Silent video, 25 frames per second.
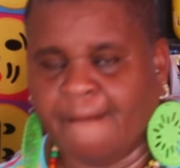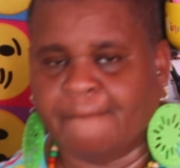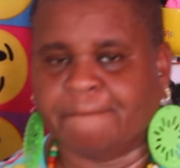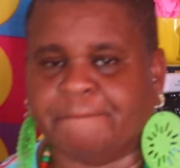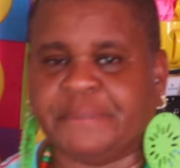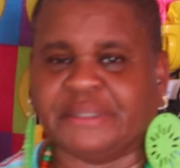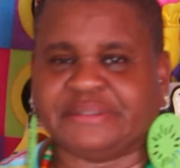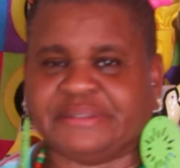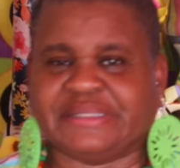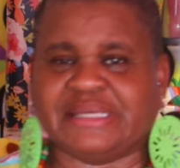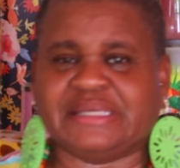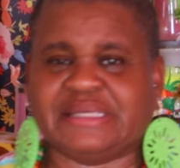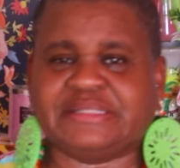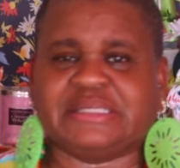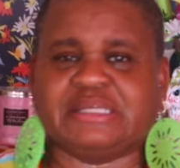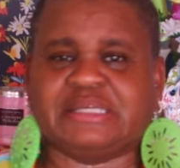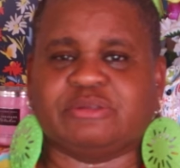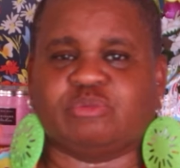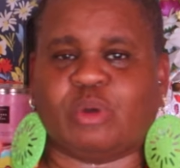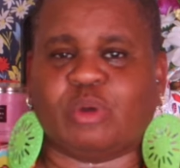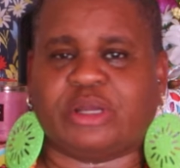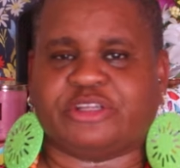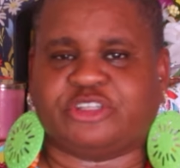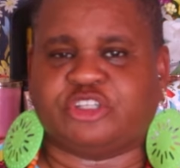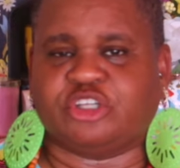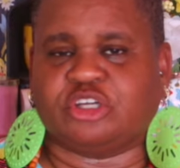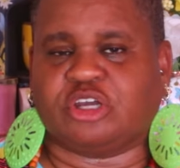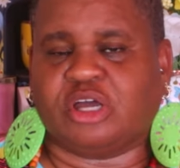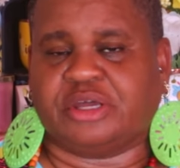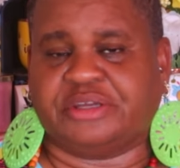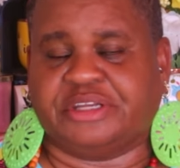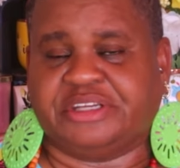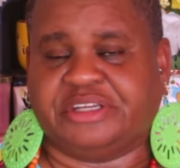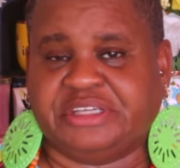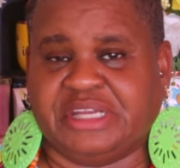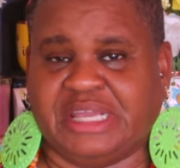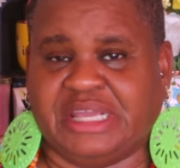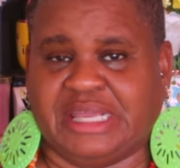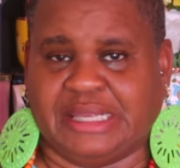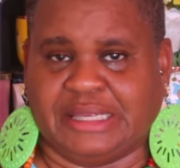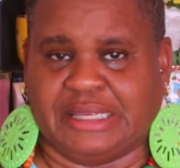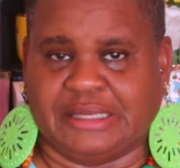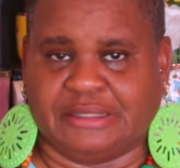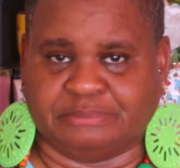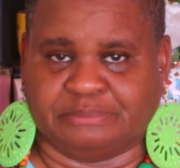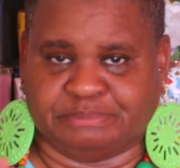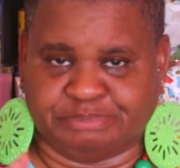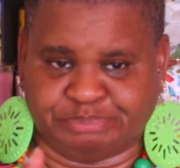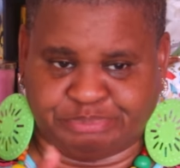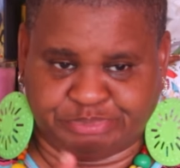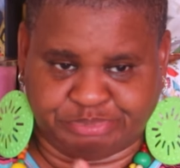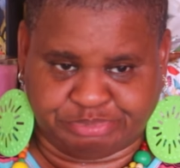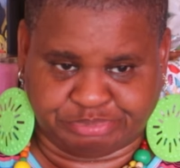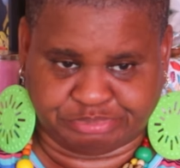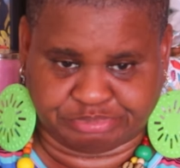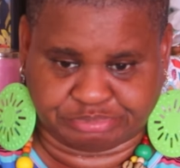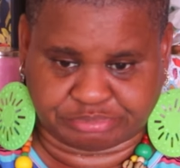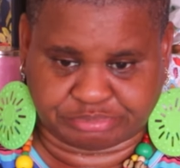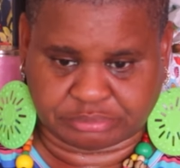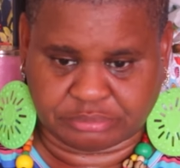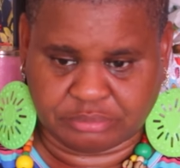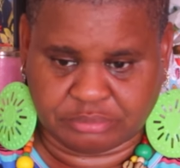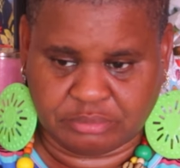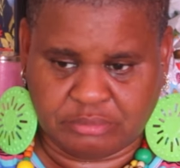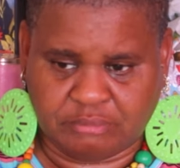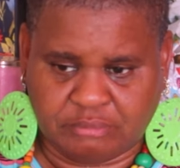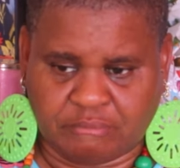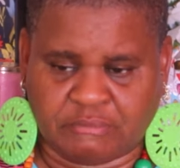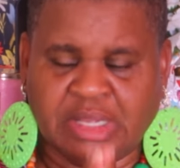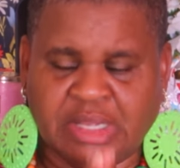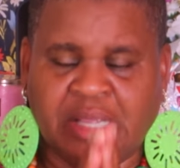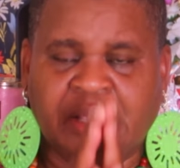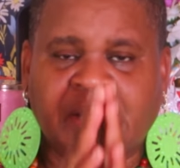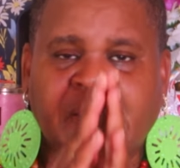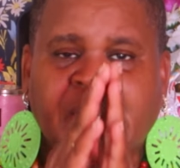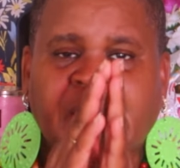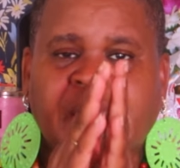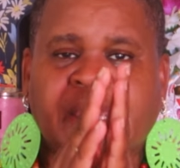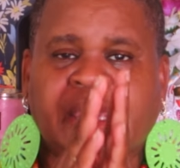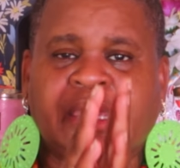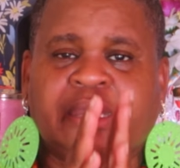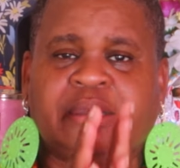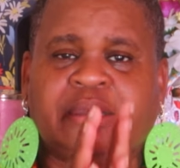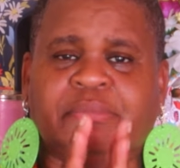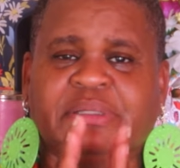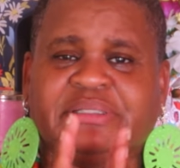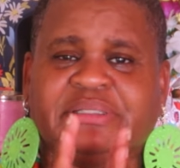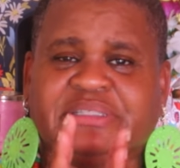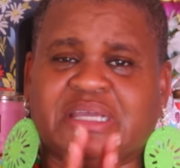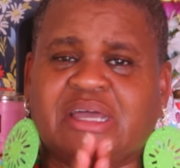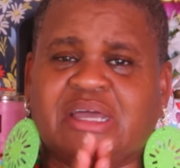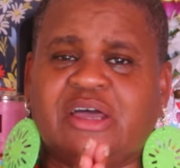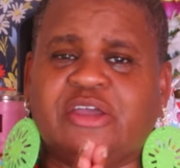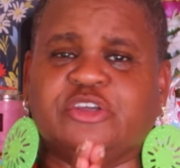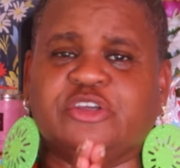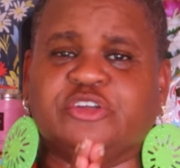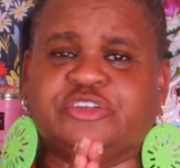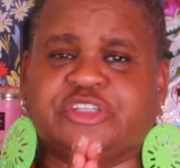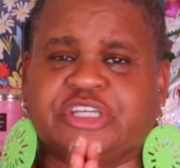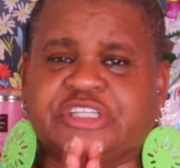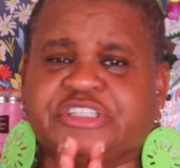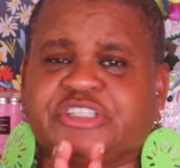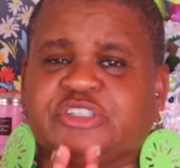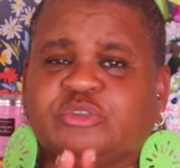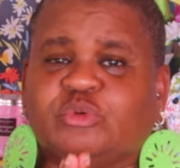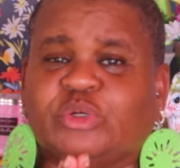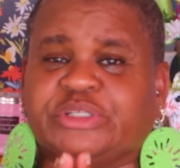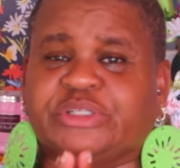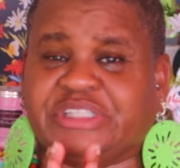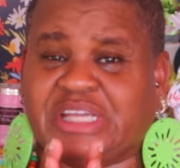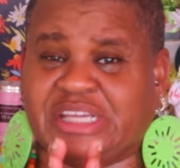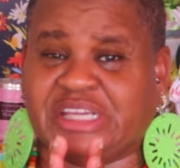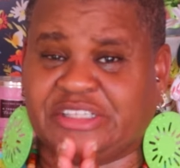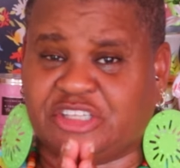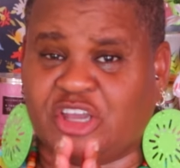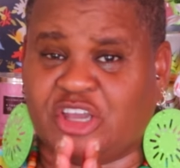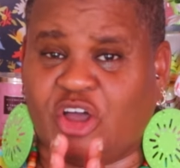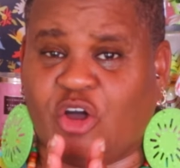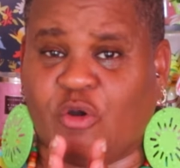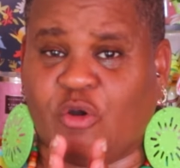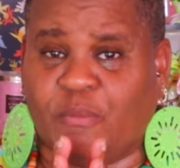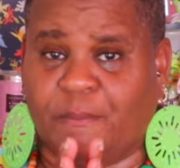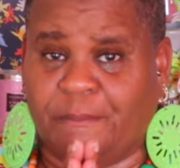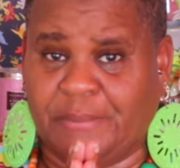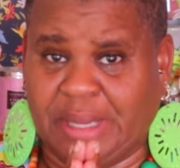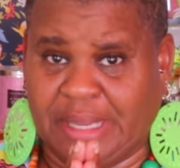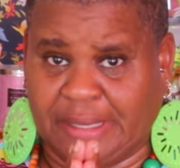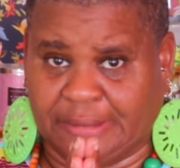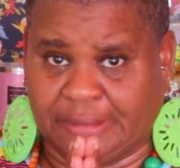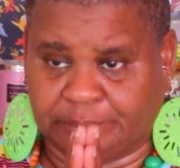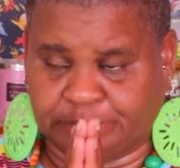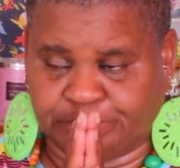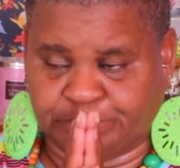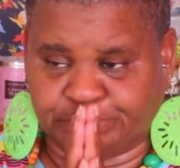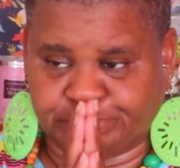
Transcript: But this is what you're gonna need. And I'm gonna tell you, this is what they told me.